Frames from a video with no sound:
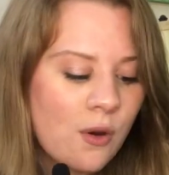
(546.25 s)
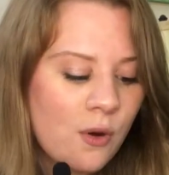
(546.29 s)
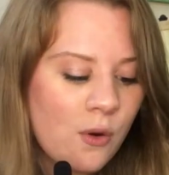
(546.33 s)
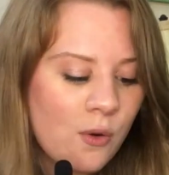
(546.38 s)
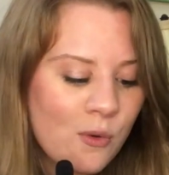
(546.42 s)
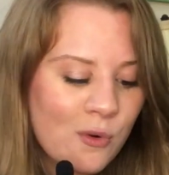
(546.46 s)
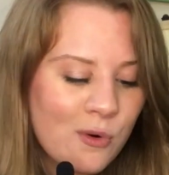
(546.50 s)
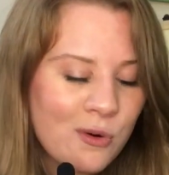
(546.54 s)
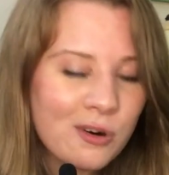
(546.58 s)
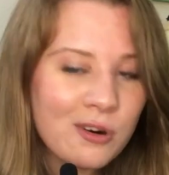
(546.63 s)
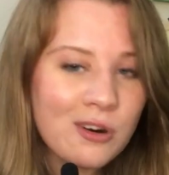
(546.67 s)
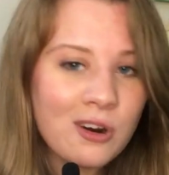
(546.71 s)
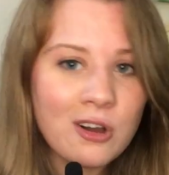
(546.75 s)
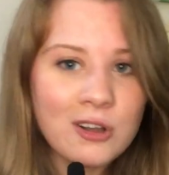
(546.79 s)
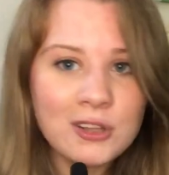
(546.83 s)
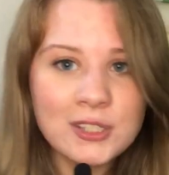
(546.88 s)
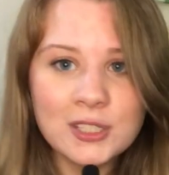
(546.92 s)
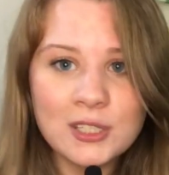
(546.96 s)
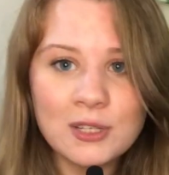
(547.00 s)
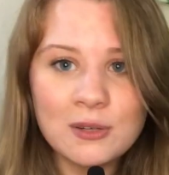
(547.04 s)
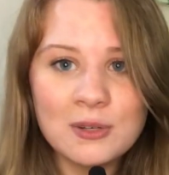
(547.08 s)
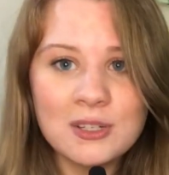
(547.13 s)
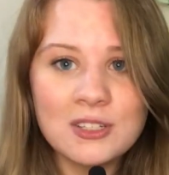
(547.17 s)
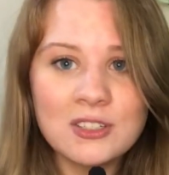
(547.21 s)
Or
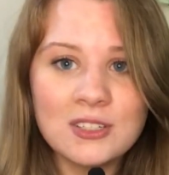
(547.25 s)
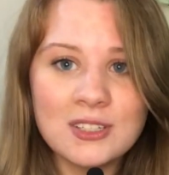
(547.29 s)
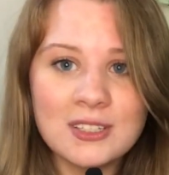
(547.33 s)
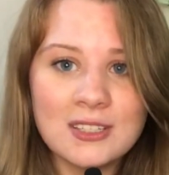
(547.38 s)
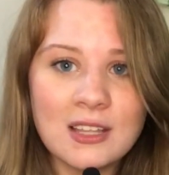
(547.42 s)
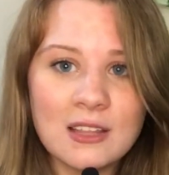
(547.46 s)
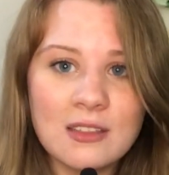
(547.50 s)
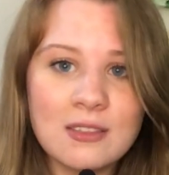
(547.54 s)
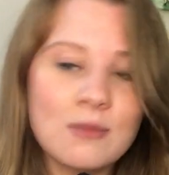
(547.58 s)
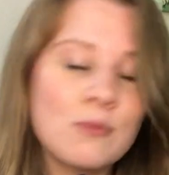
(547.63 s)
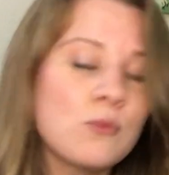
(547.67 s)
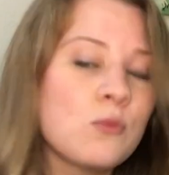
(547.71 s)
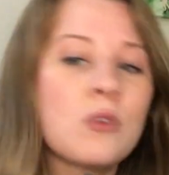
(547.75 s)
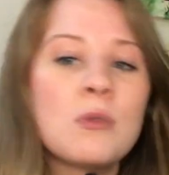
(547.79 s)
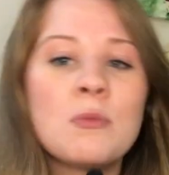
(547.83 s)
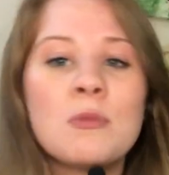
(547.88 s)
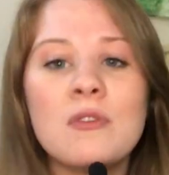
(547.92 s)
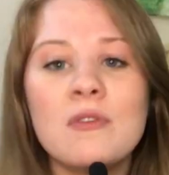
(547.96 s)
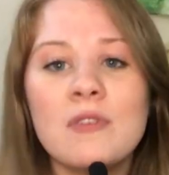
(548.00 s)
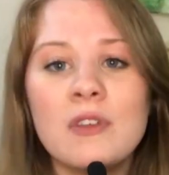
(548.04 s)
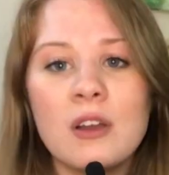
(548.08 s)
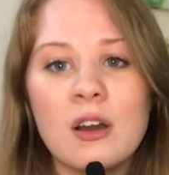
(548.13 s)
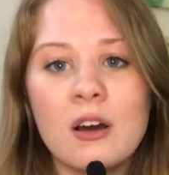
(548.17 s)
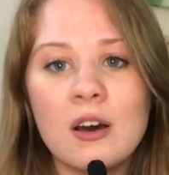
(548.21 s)
also it's just that we're
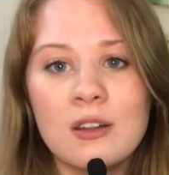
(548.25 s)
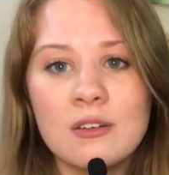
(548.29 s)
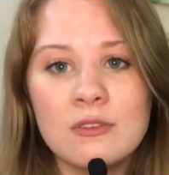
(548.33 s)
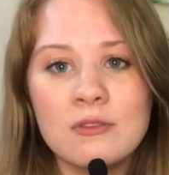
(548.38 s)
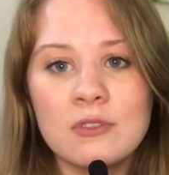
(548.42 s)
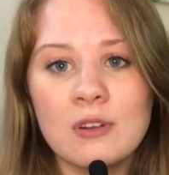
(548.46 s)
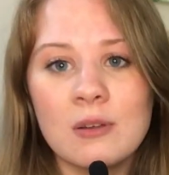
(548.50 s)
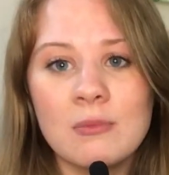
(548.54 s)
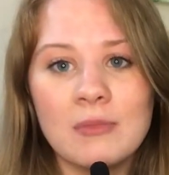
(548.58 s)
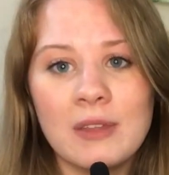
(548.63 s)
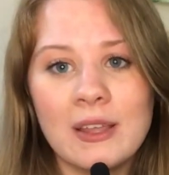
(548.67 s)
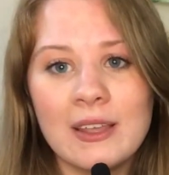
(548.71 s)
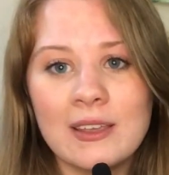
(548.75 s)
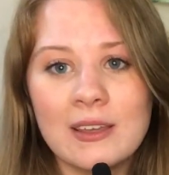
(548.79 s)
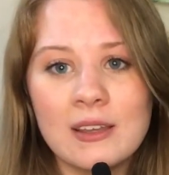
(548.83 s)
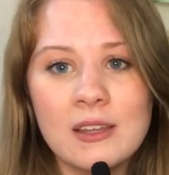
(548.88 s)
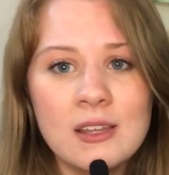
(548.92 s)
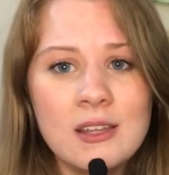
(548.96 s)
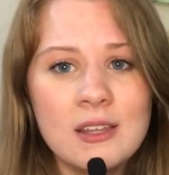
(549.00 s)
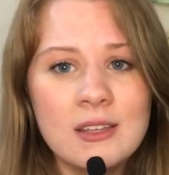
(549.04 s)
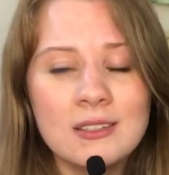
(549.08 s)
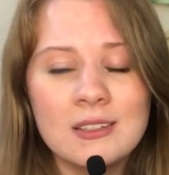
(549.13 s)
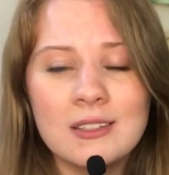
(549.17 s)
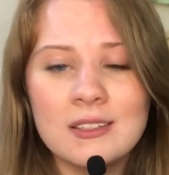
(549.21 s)
moving on from like
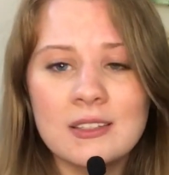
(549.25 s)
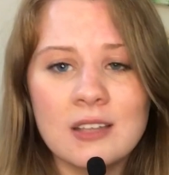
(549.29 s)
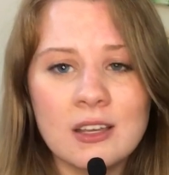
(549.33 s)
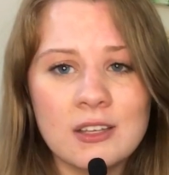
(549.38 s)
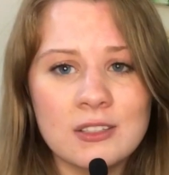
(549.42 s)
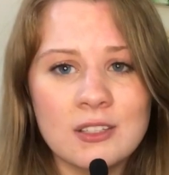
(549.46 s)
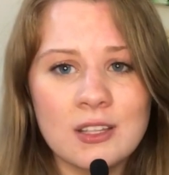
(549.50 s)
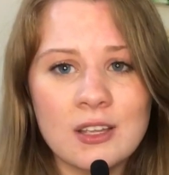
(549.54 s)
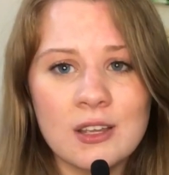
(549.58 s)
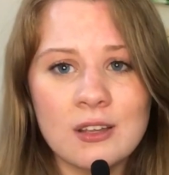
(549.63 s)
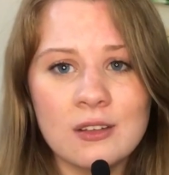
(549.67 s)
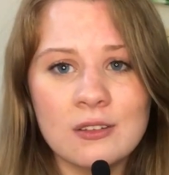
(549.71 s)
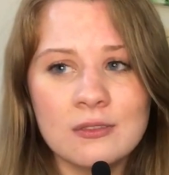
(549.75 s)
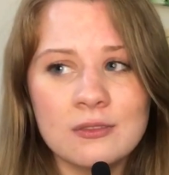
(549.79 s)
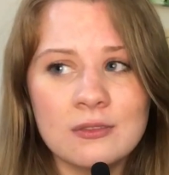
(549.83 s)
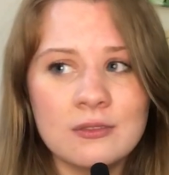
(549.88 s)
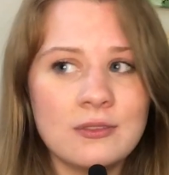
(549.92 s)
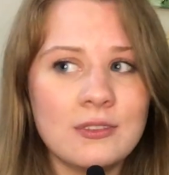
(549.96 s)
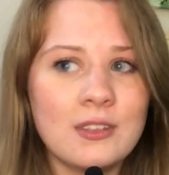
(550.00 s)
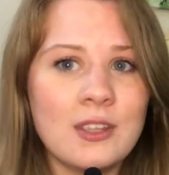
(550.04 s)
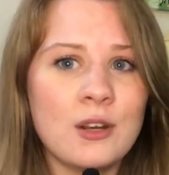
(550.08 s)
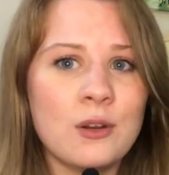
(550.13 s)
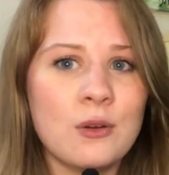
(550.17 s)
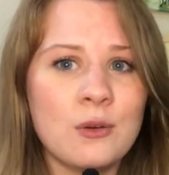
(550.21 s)
discussing,
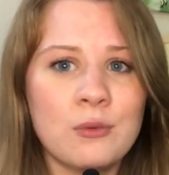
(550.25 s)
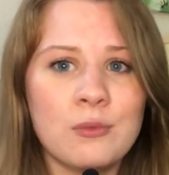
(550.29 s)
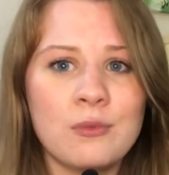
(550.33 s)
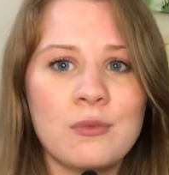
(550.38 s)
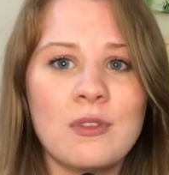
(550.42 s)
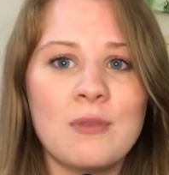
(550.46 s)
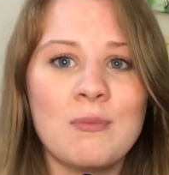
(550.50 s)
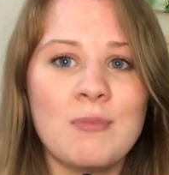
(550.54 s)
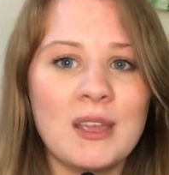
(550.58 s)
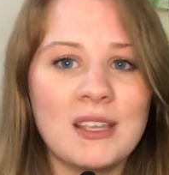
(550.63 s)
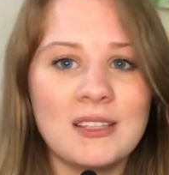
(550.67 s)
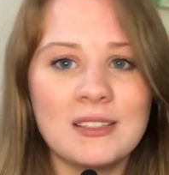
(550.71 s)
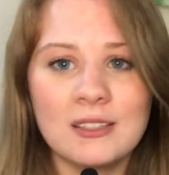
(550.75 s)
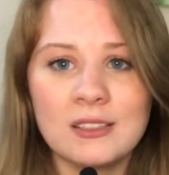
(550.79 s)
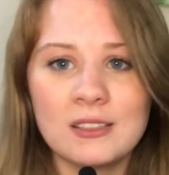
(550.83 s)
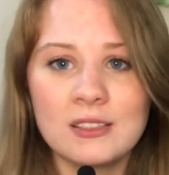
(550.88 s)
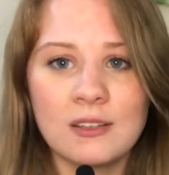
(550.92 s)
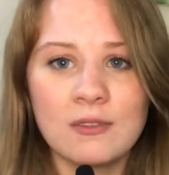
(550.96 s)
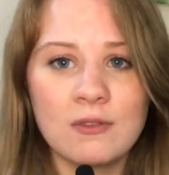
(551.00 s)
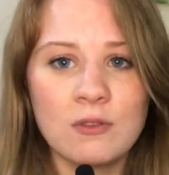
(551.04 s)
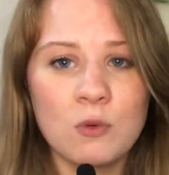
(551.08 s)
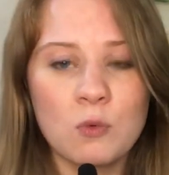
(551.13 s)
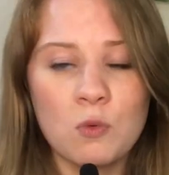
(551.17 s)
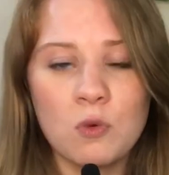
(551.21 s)
the basics
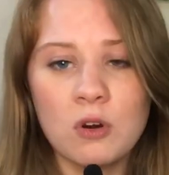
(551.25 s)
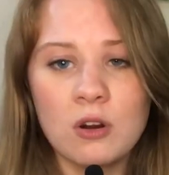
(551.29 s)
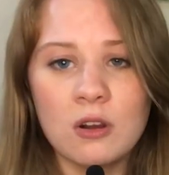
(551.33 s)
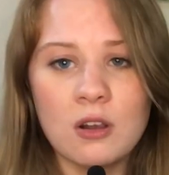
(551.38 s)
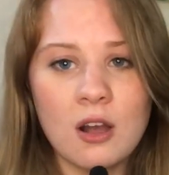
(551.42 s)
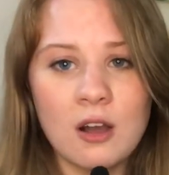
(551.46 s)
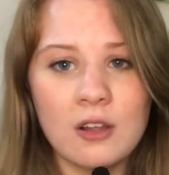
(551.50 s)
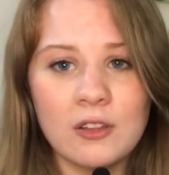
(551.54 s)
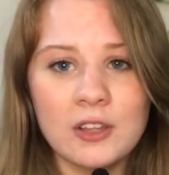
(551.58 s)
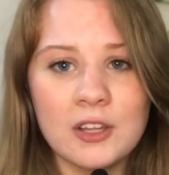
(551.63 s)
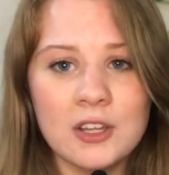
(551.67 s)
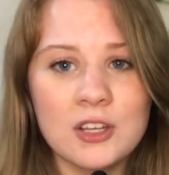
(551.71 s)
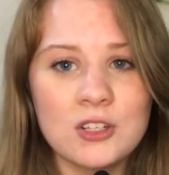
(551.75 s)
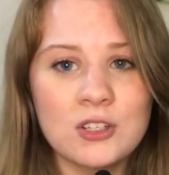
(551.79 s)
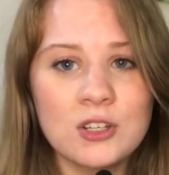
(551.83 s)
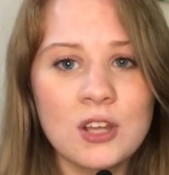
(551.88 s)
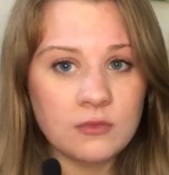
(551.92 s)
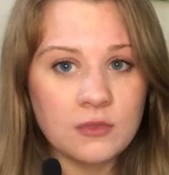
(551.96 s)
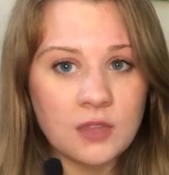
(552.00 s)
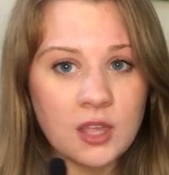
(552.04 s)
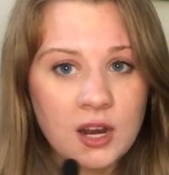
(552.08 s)
of the war college.